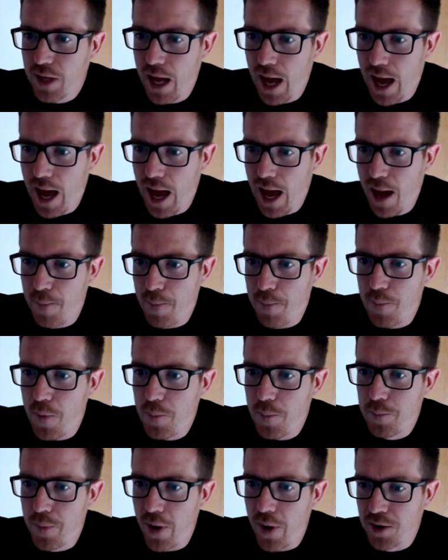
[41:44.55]

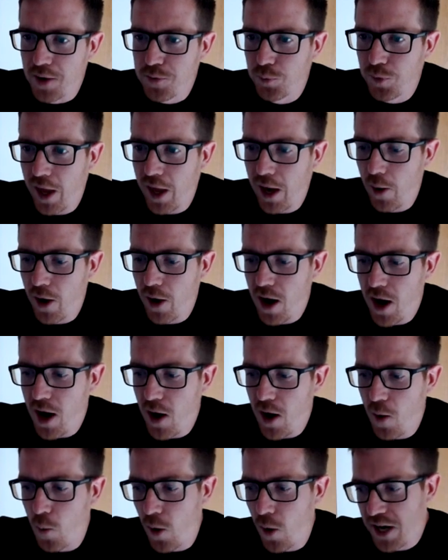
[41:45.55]
but there
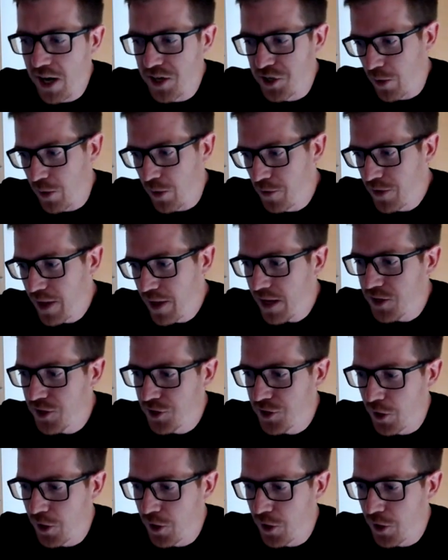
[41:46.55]
are ways around that.